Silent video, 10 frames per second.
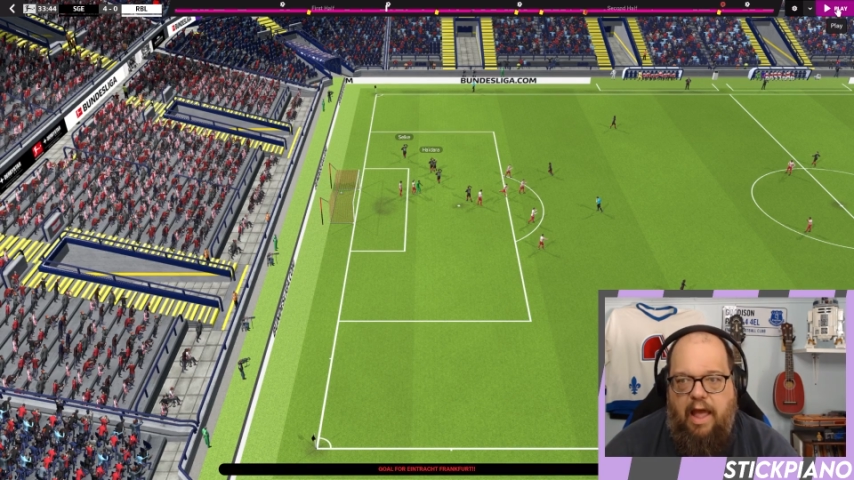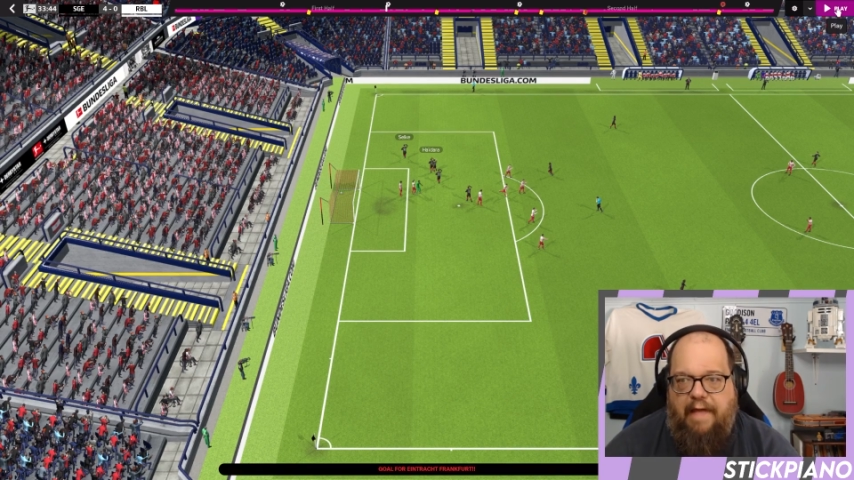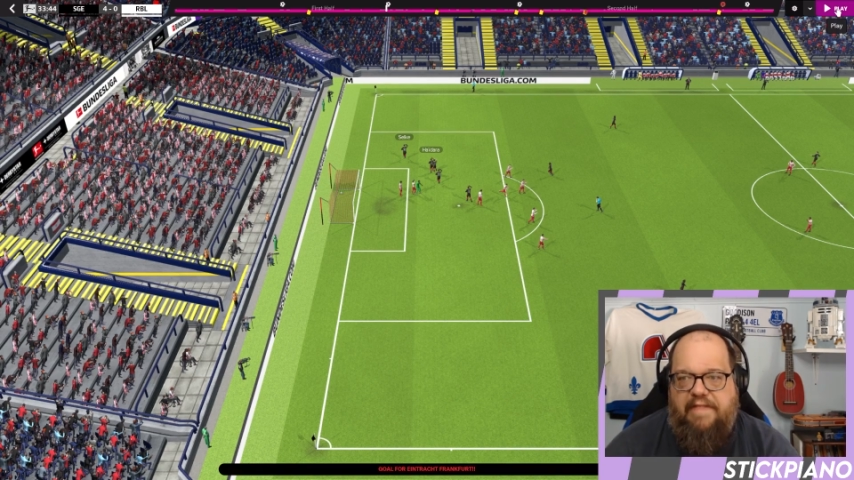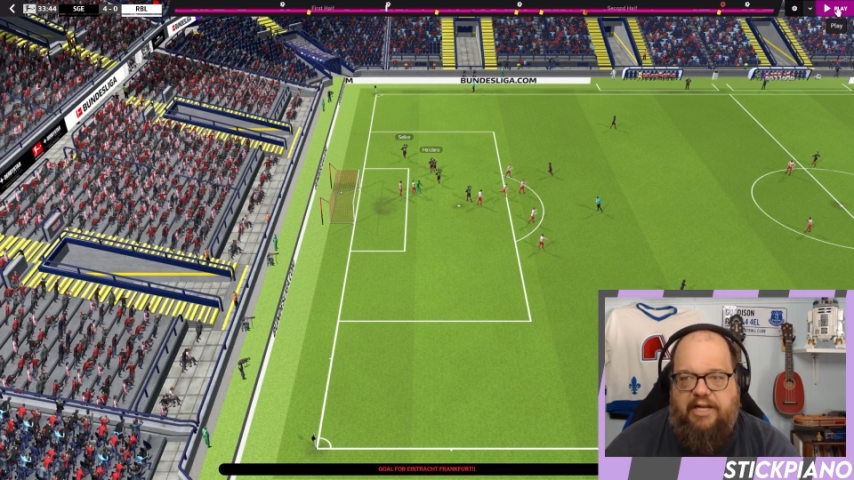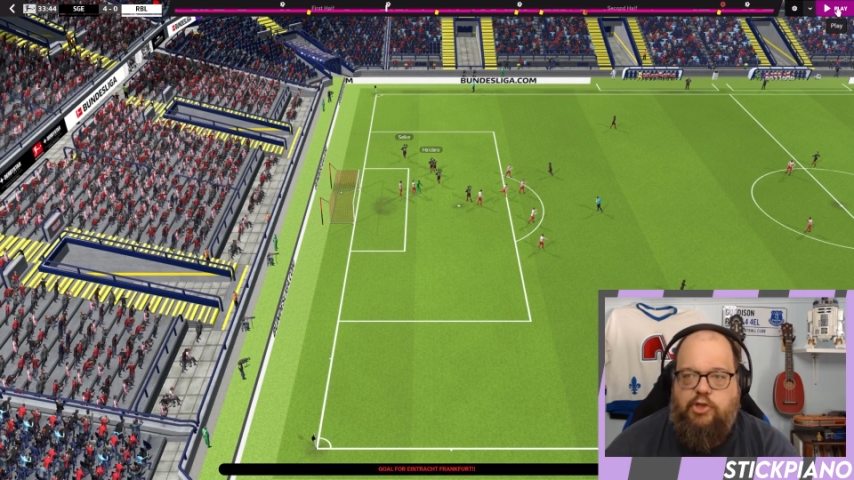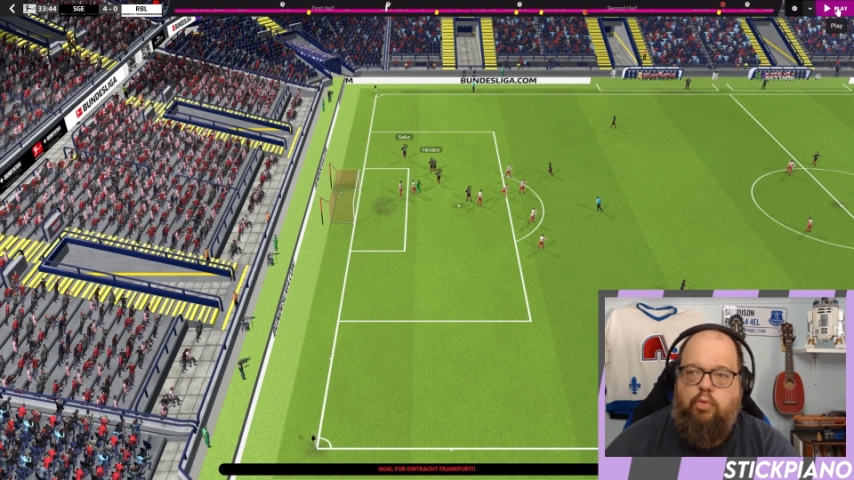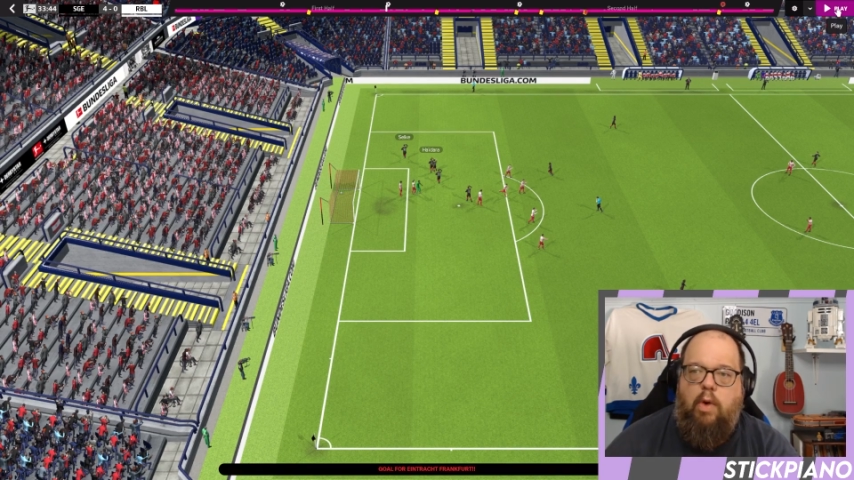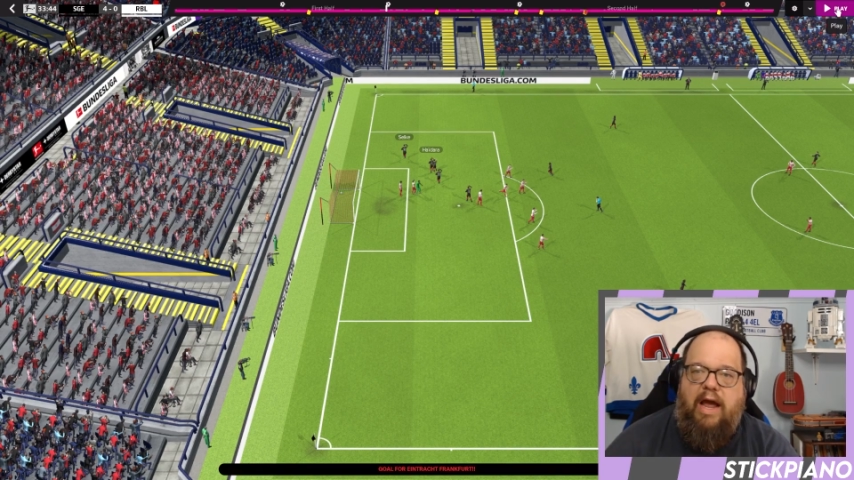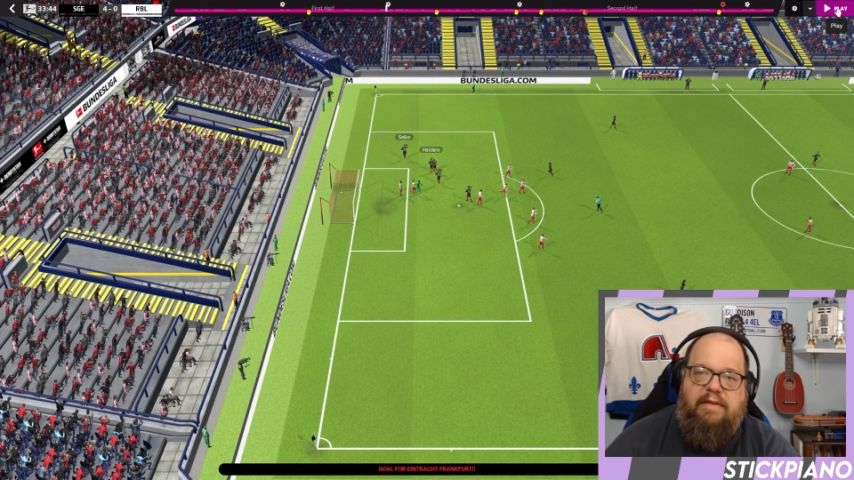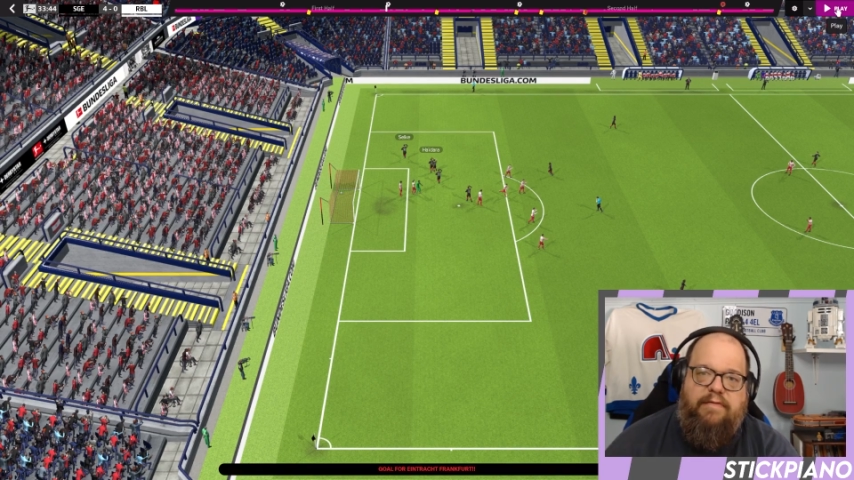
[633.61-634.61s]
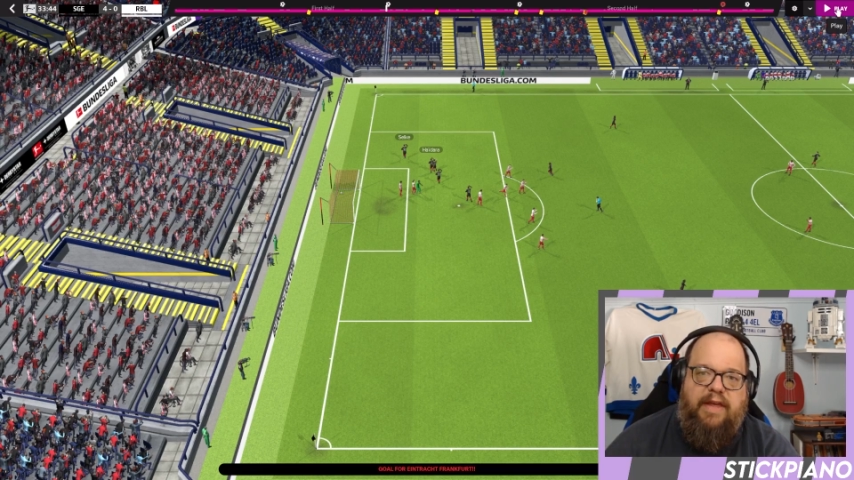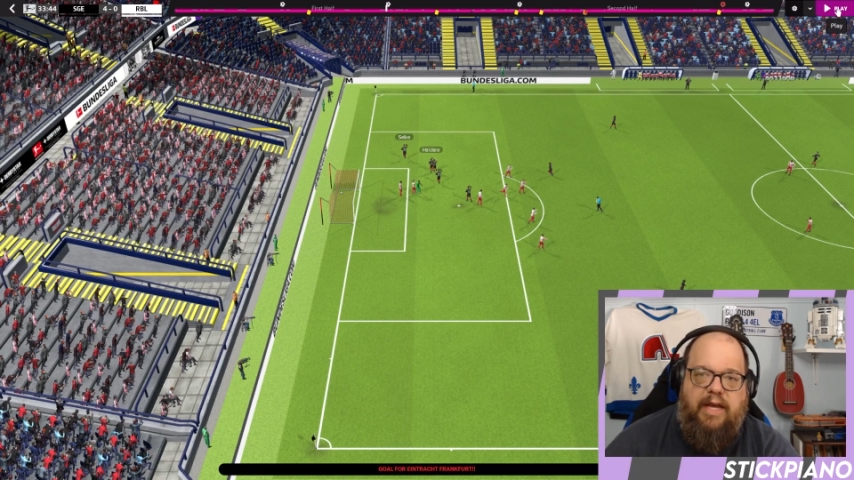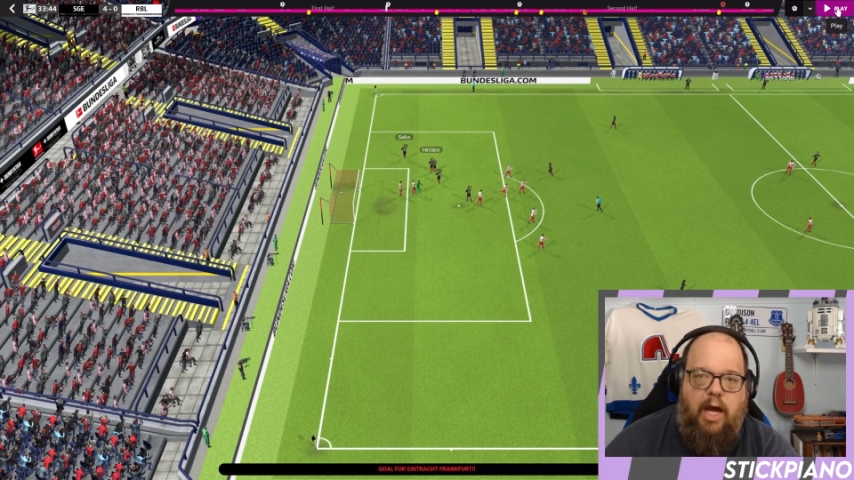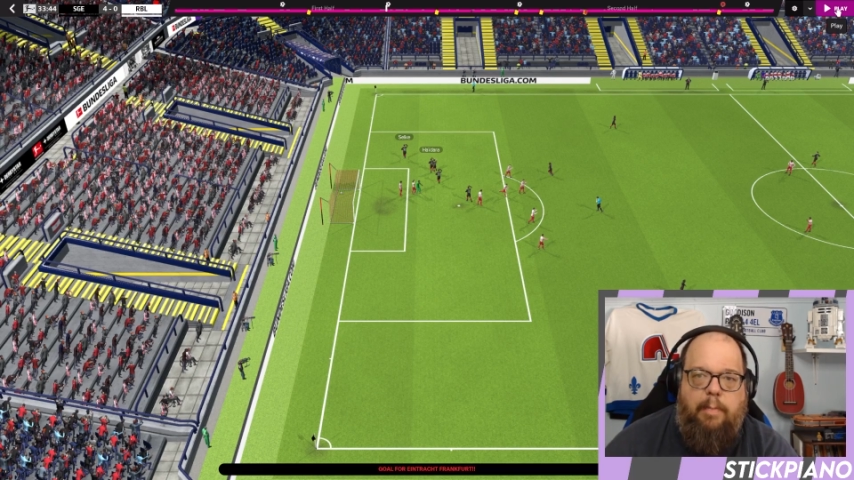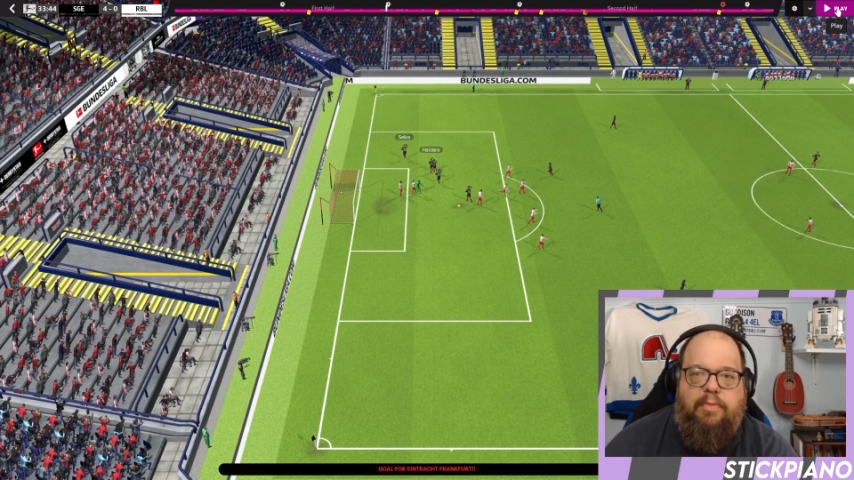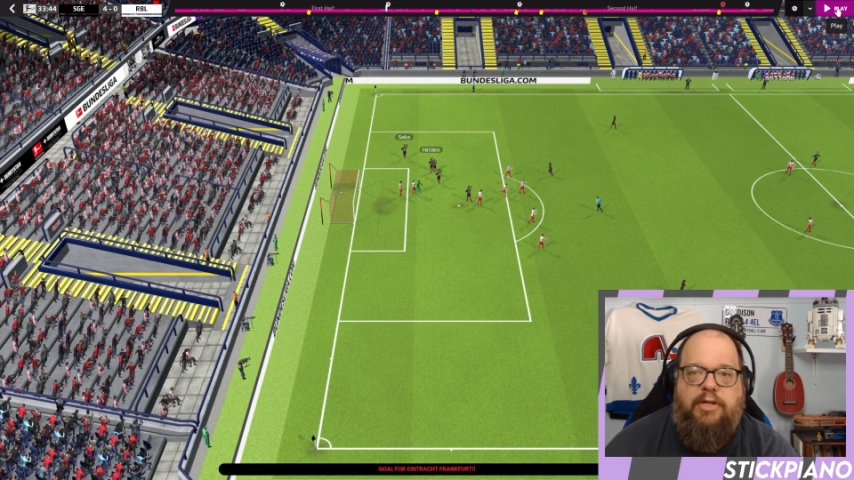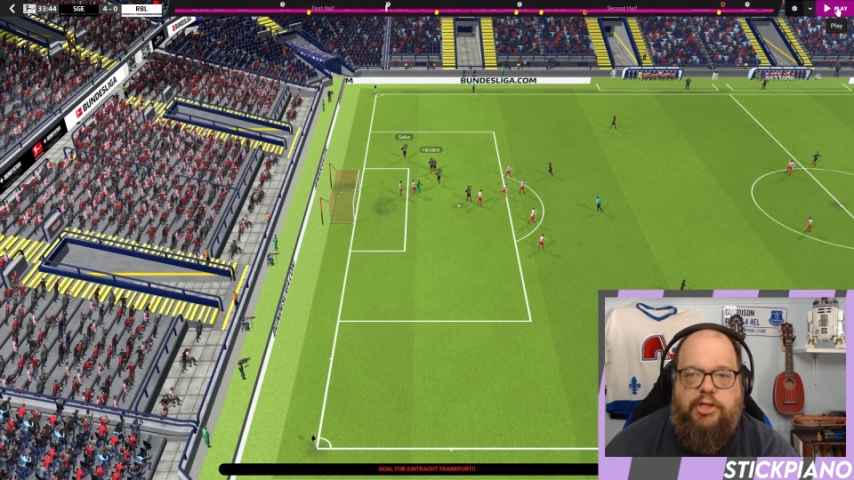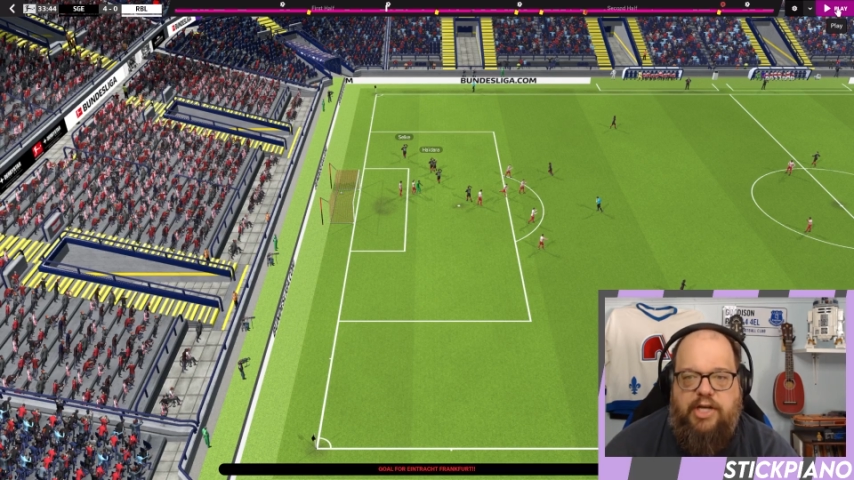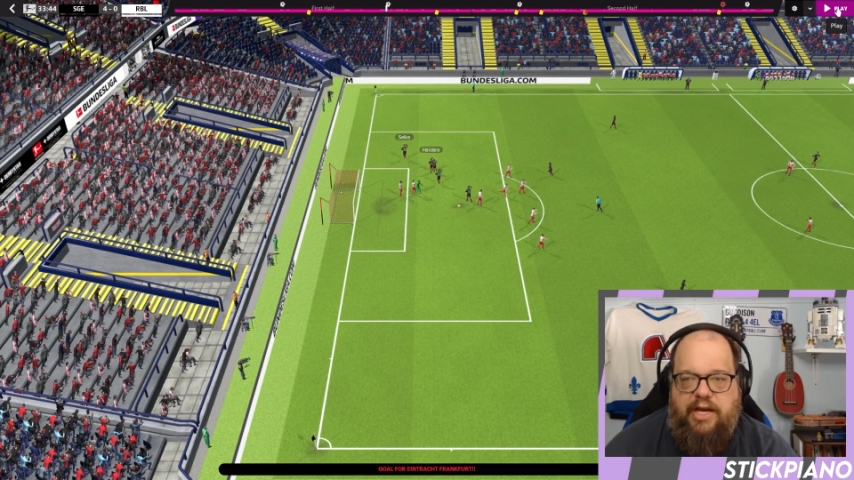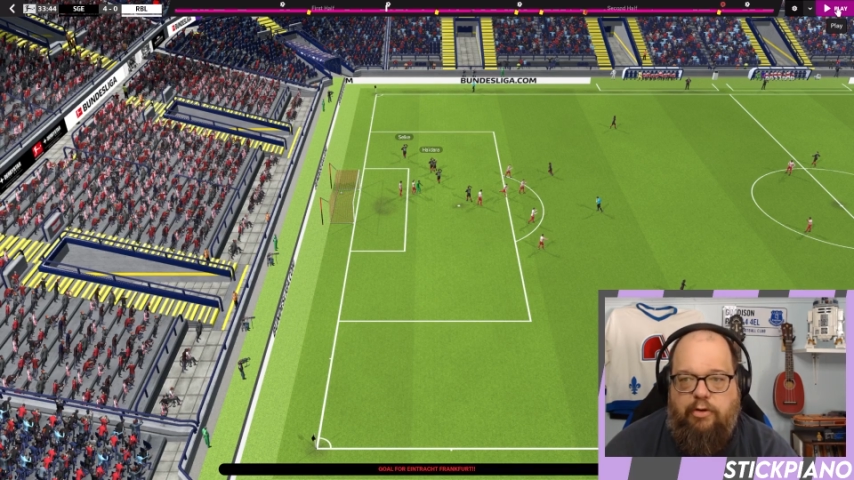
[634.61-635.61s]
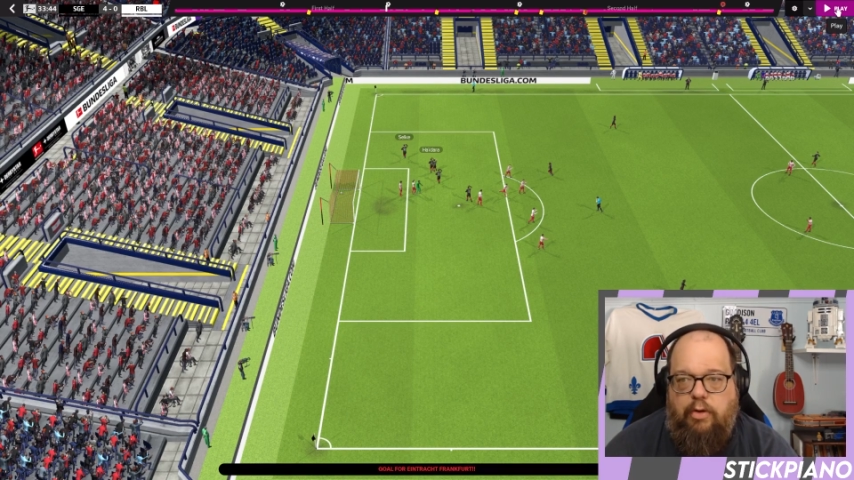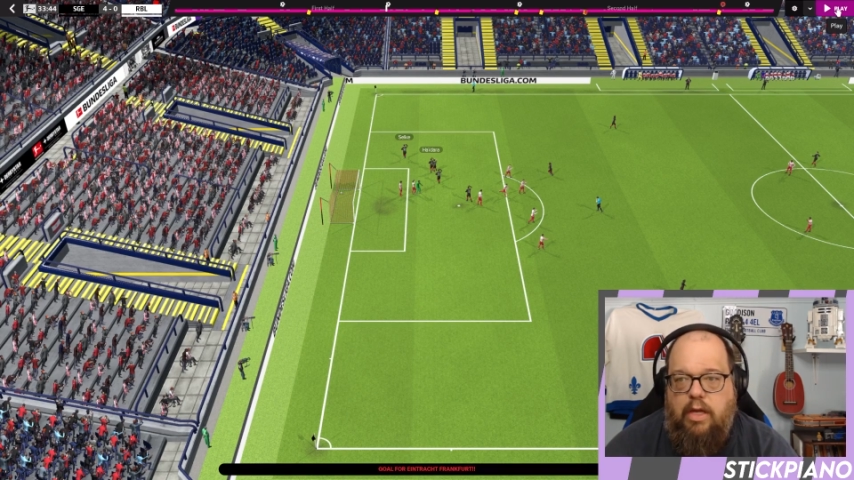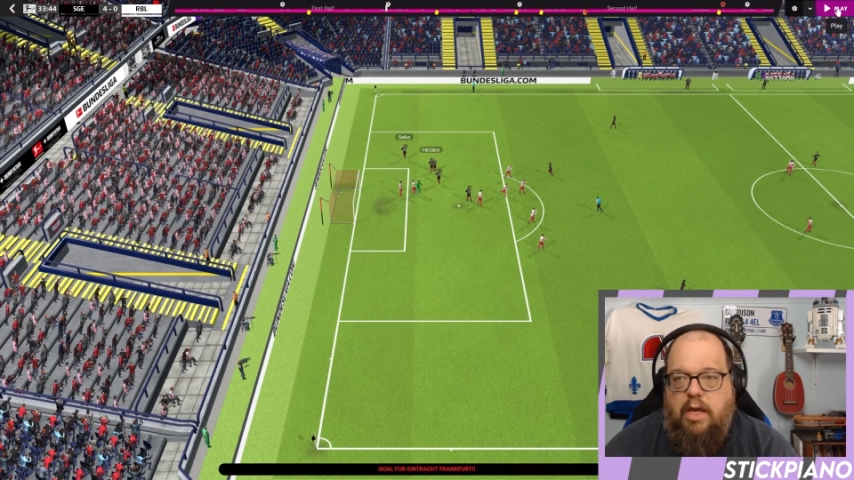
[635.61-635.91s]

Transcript: and then driving up the channel,